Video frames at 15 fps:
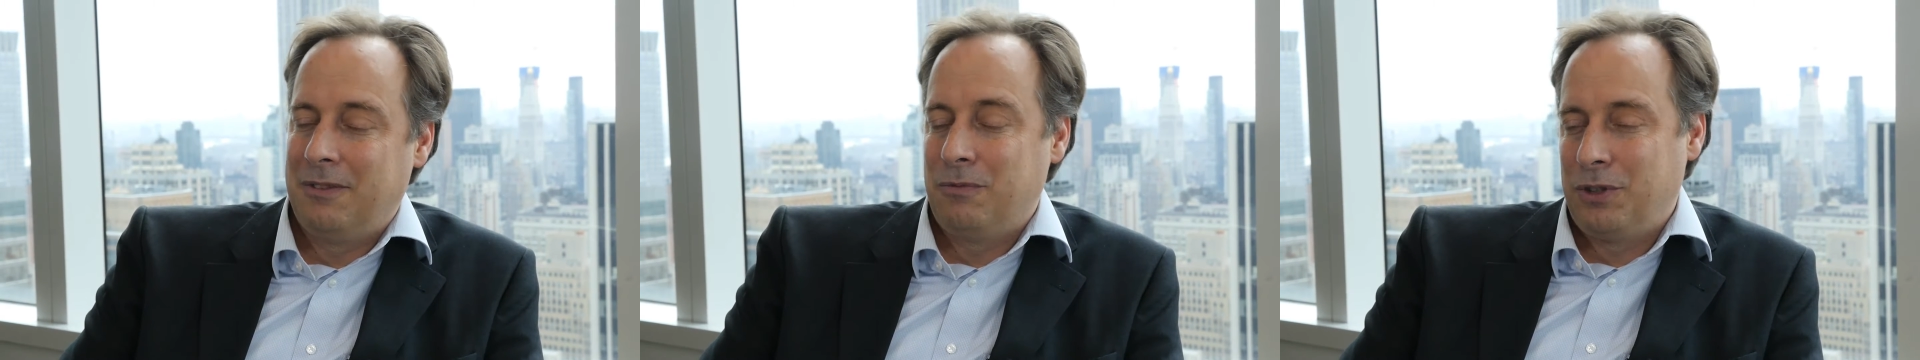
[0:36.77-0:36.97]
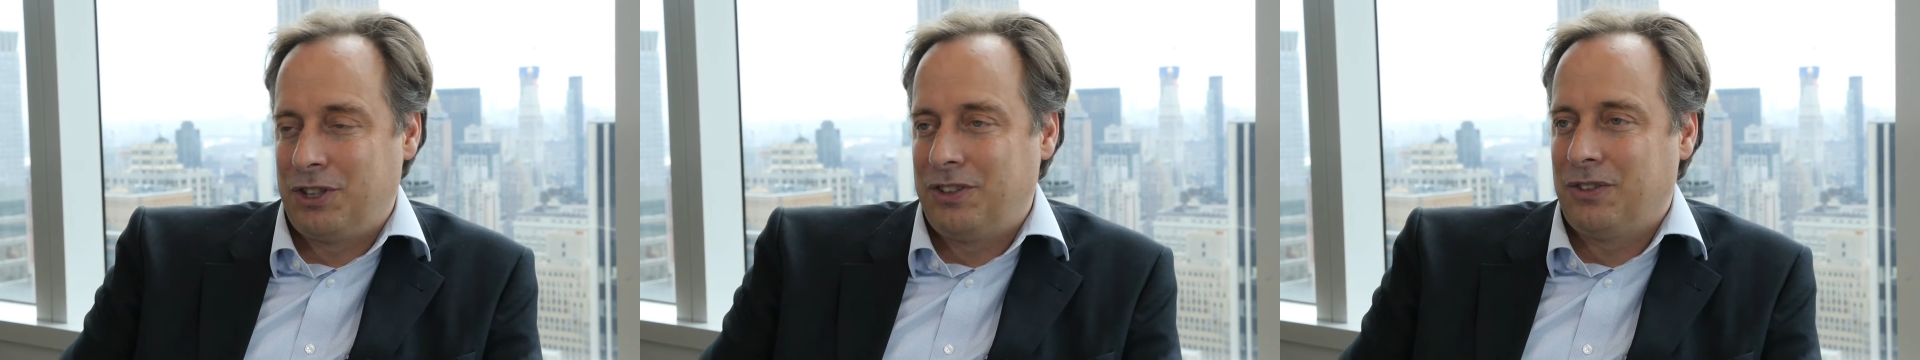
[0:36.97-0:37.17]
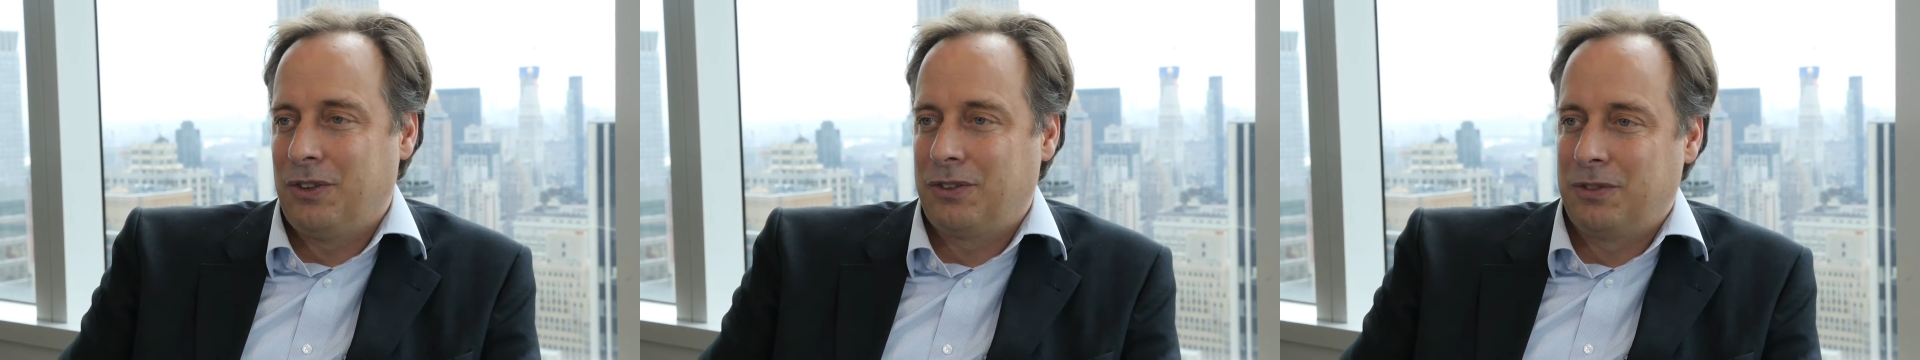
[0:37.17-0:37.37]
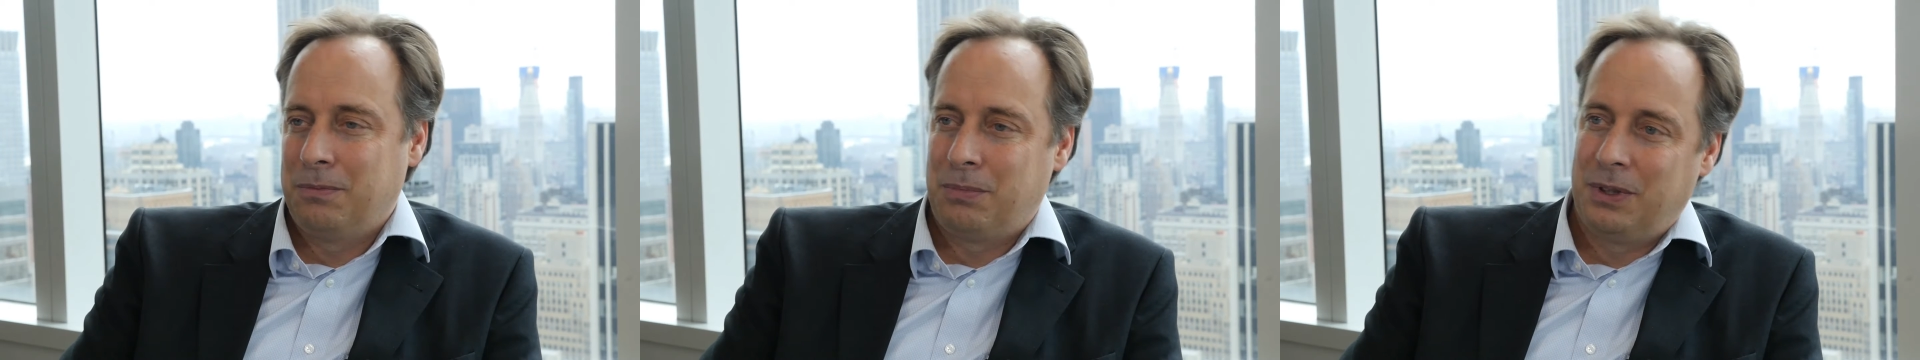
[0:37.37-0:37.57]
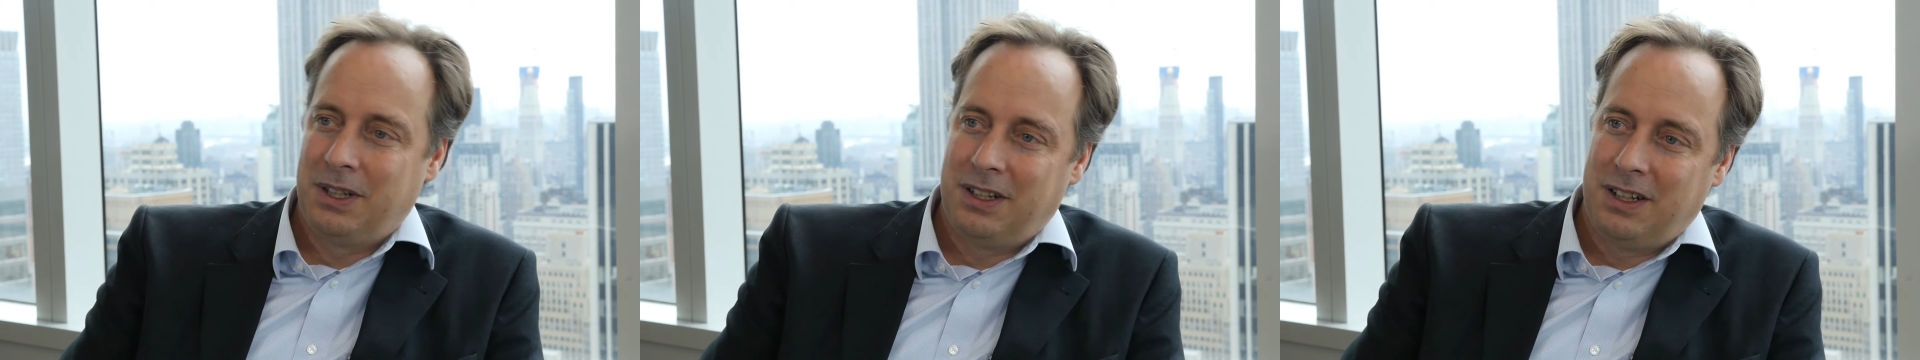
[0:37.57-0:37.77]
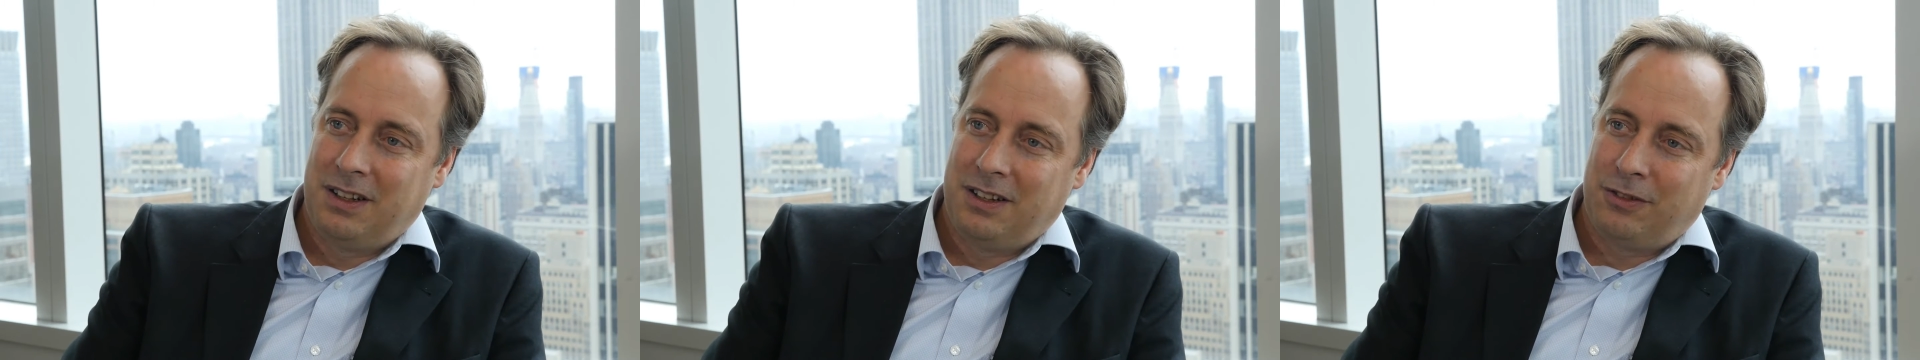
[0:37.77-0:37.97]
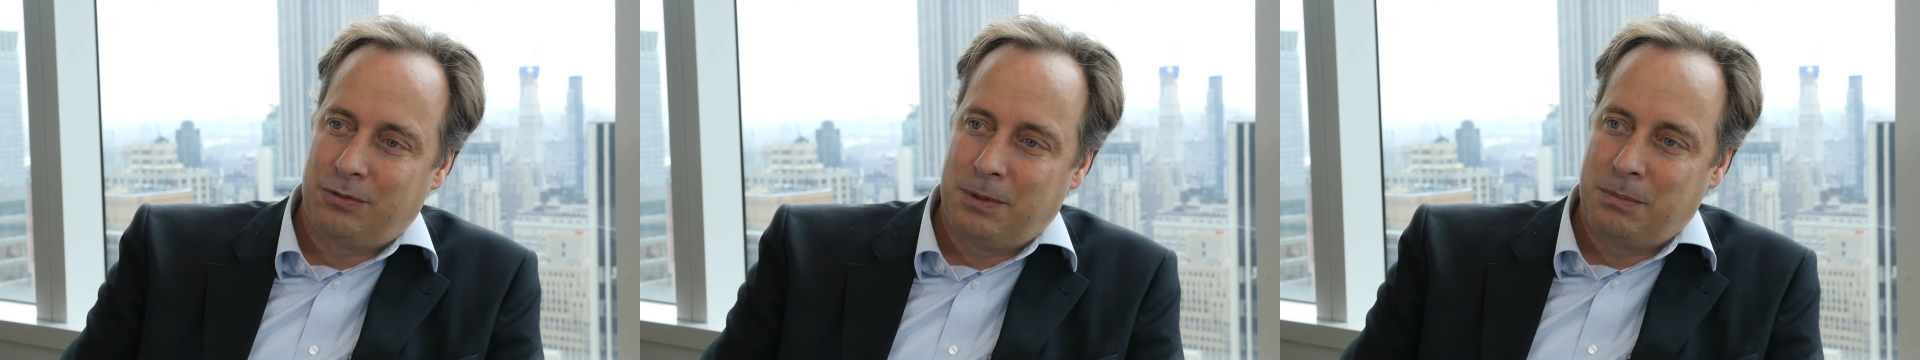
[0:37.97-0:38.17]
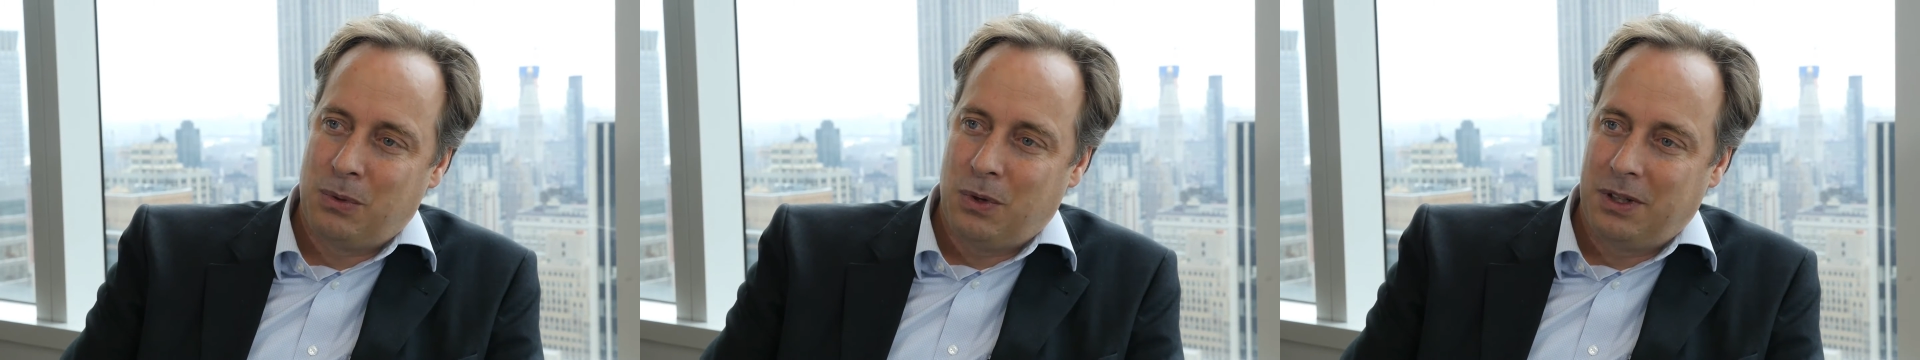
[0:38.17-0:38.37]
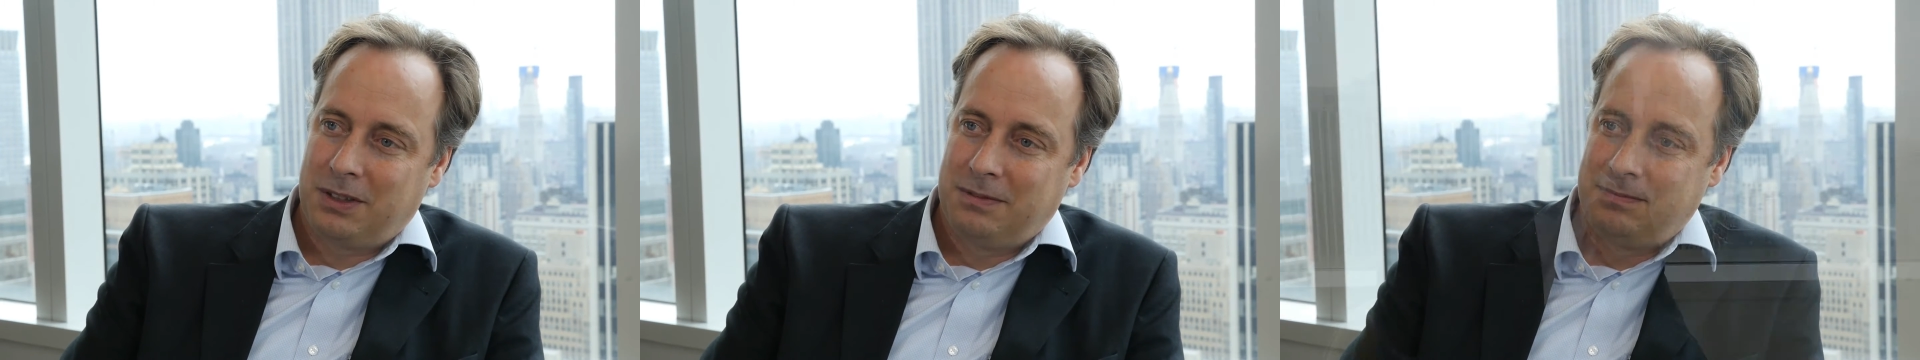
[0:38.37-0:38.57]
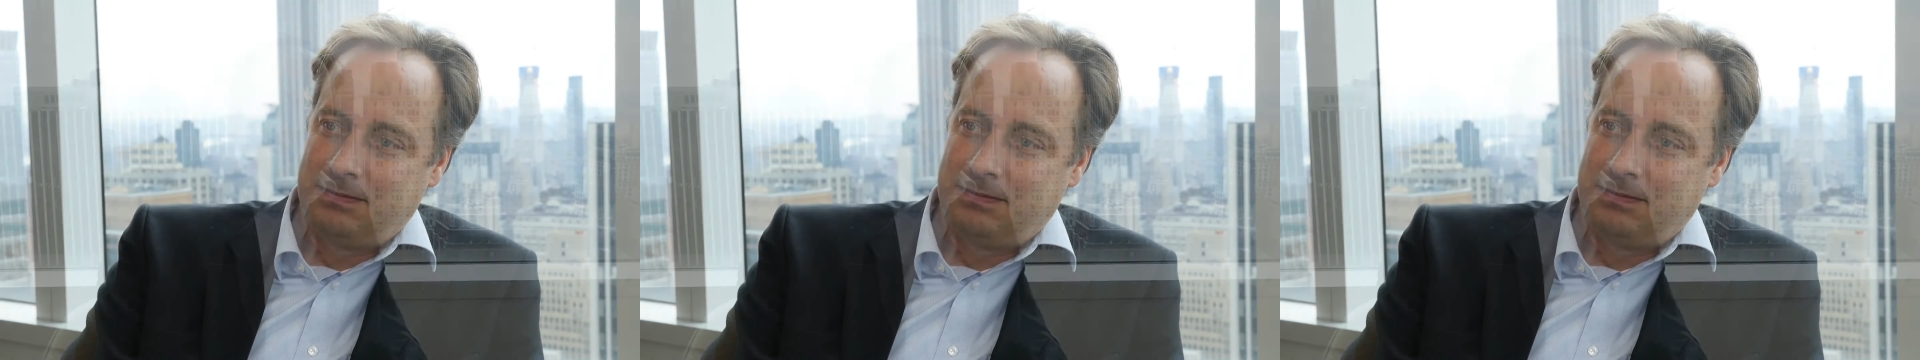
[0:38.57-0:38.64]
which is also printed in this report.